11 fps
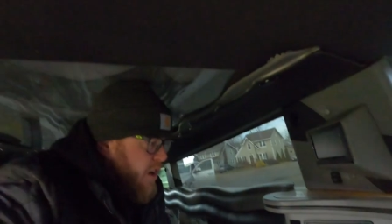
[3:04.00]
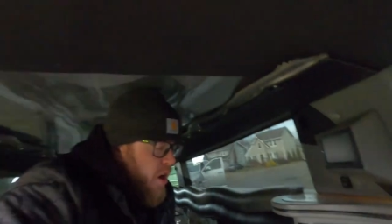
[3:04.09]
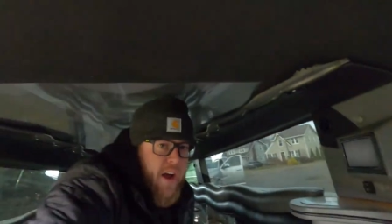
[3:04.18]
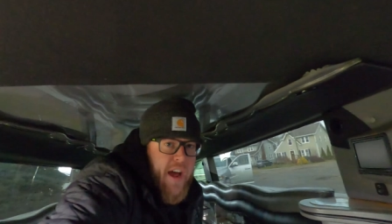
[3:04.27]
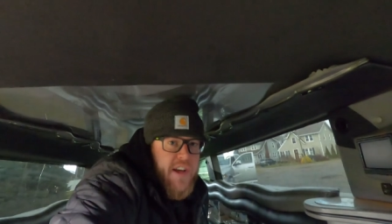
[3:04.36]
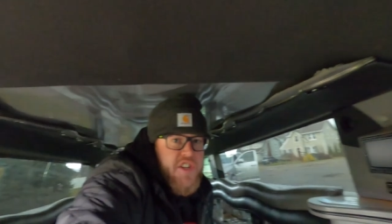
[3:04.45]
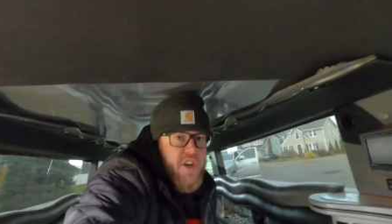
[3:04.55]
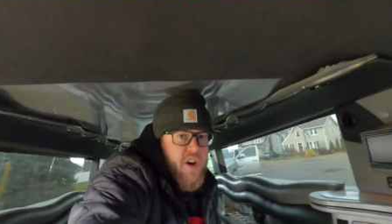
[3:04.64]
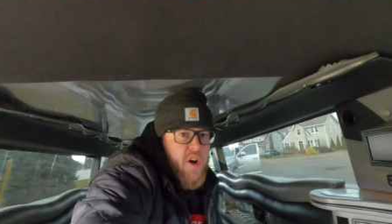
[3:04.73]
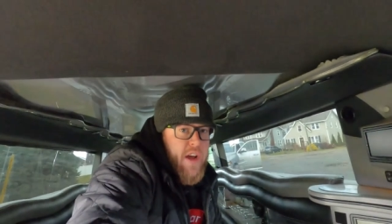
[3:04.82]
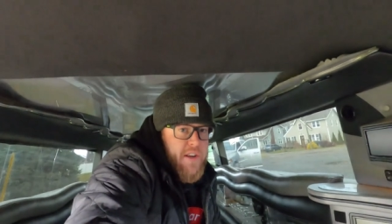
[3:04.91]
Okay,
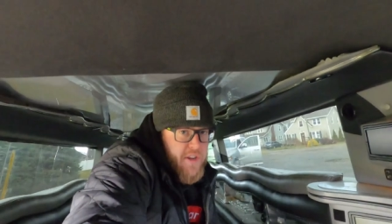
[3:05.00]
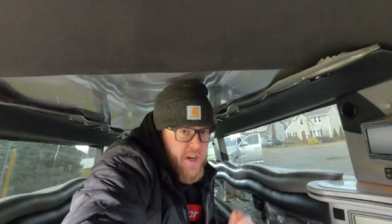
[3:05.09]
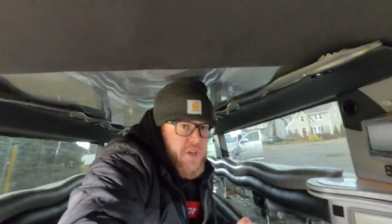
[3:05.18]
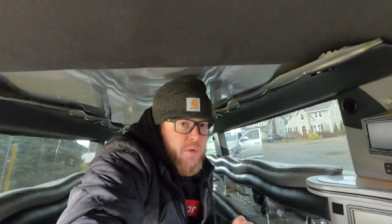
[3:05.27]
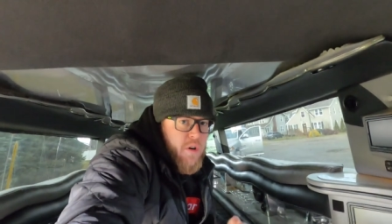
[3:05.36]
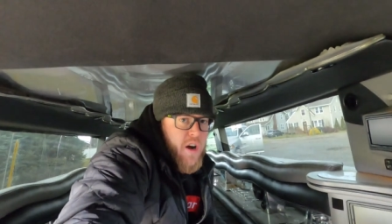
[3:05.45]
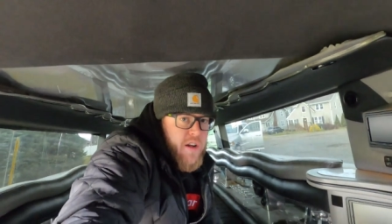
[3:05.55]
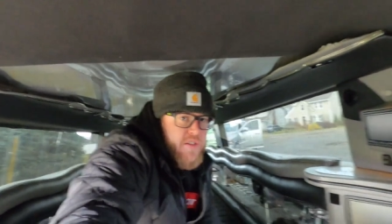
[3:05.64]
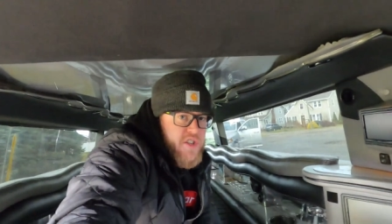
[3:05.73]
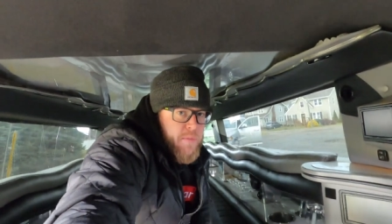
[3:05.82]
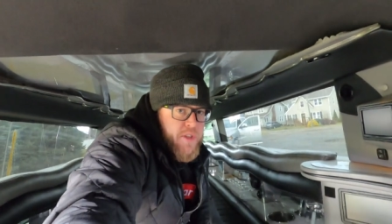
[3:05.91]
so it doesn't
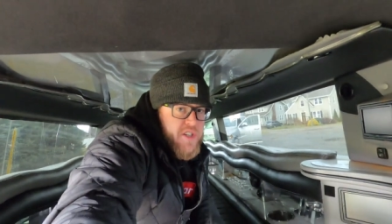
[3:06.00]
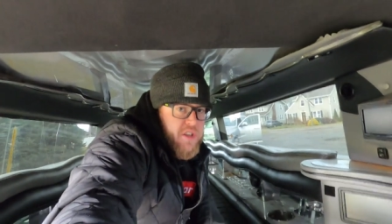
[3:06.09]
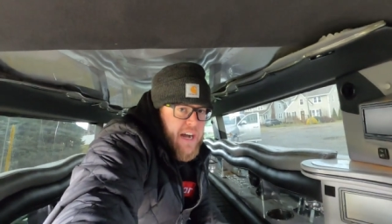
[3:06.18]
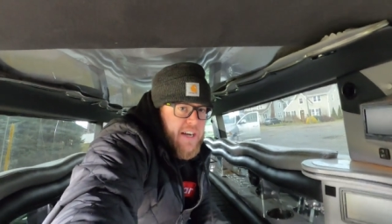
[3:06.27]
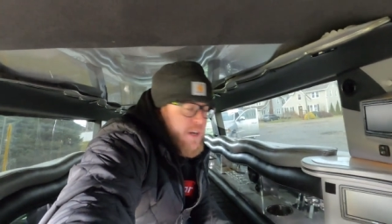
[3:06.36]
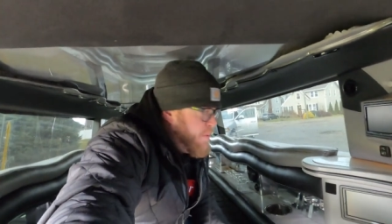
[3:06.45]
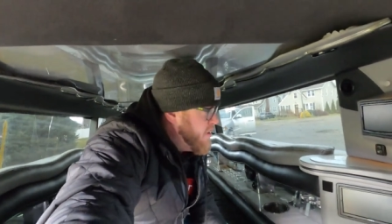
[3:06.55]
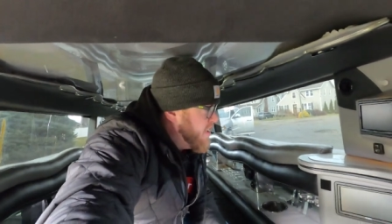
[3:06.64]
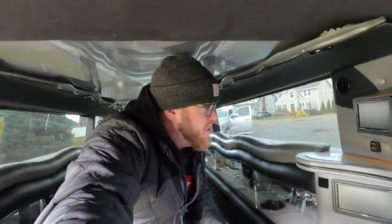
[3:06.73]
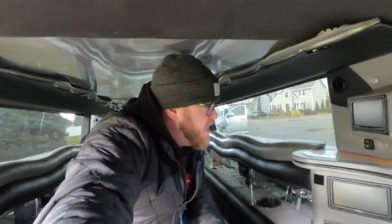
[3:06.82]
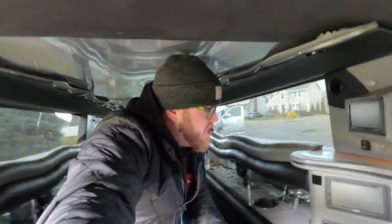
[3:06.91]
run. Something's locked up in
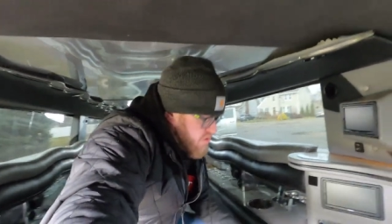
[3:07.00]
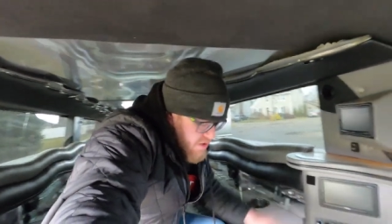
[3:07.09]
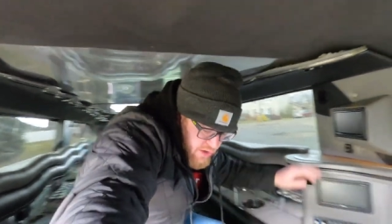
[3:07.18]
the accessory